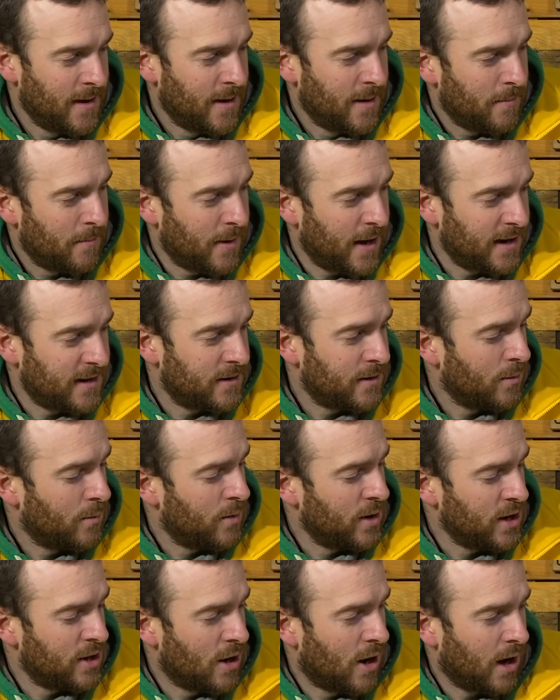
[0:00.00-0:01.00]
But
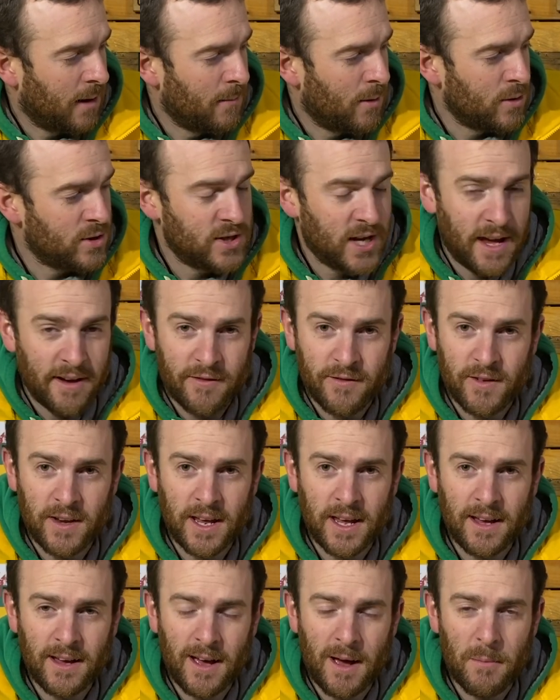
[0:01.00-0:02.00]
when you're talking about
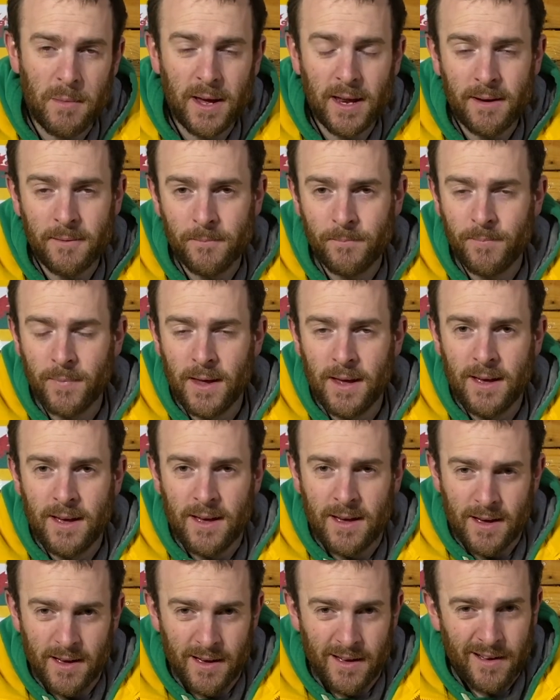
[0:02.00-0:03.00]
safety, I mean,
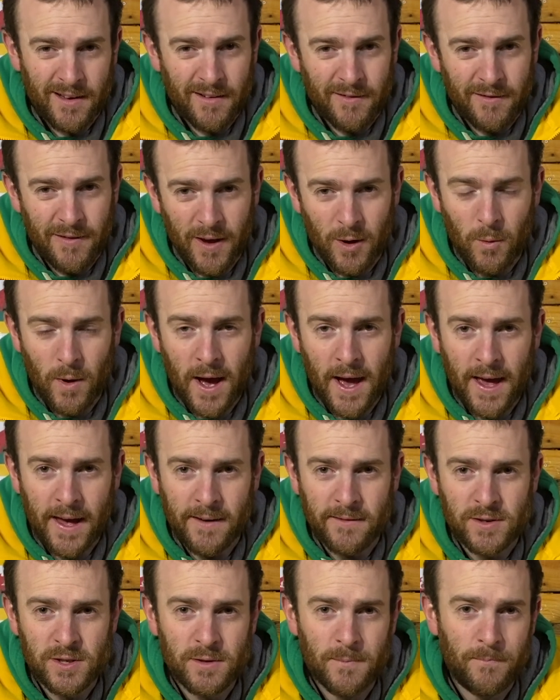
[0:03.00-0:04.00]
Few
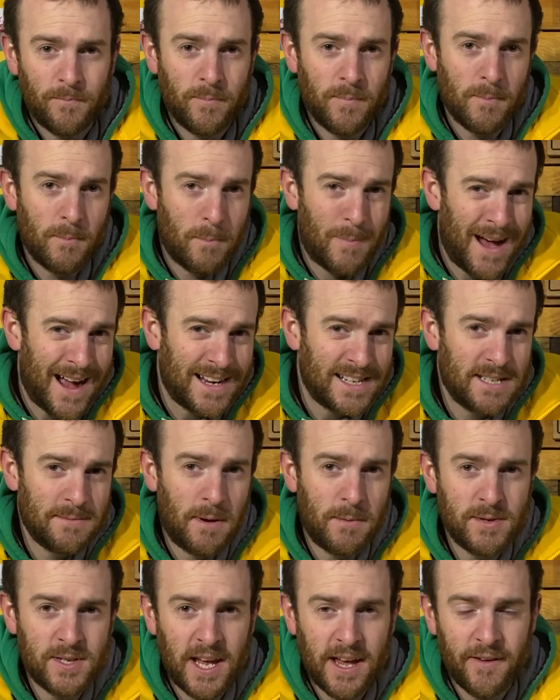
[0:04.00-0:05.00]
waves,
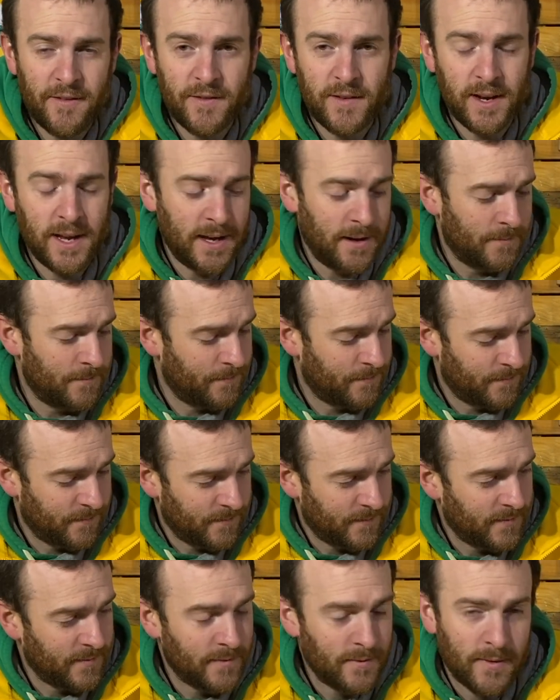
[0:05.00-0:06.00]
maximum safety,
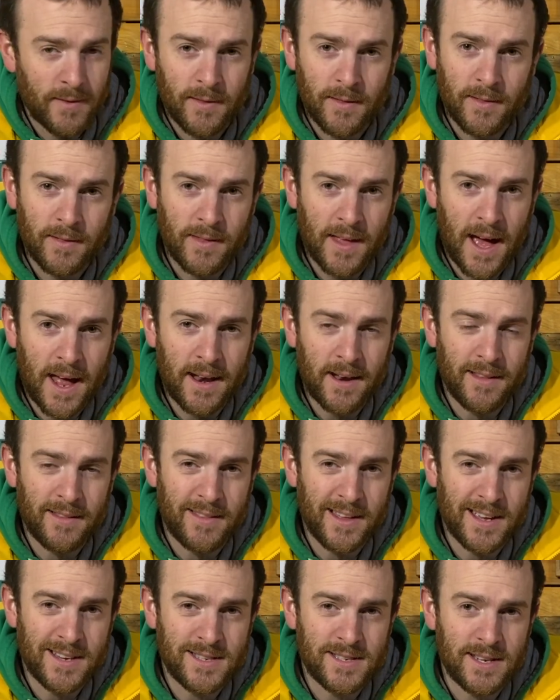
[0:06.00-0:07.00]
then
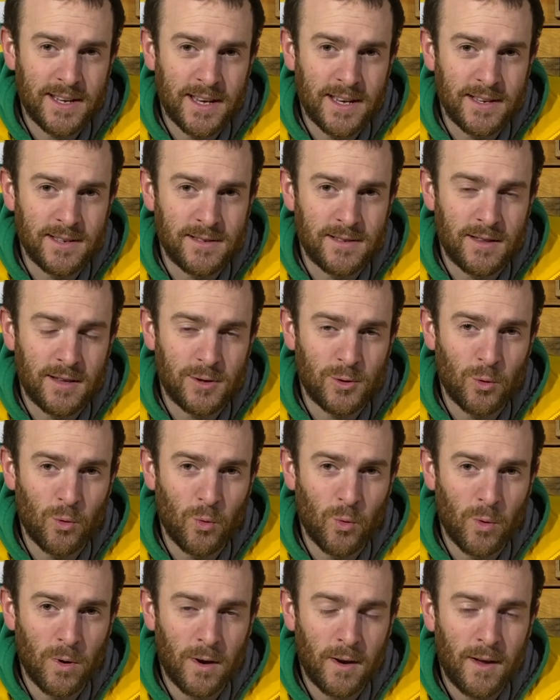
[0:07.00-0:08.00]
this is the
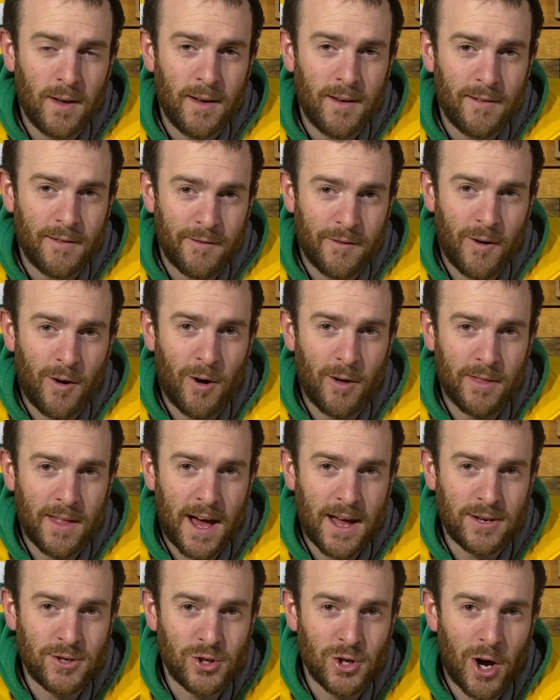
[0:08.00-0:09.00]
tool for
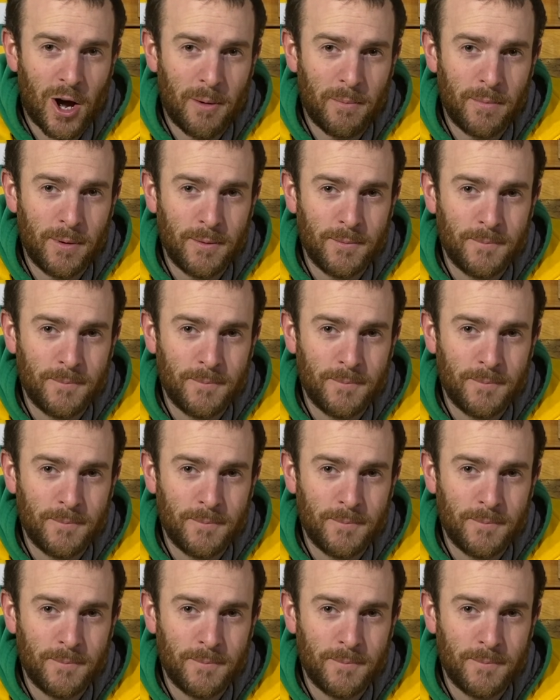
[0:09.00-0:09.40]
that job.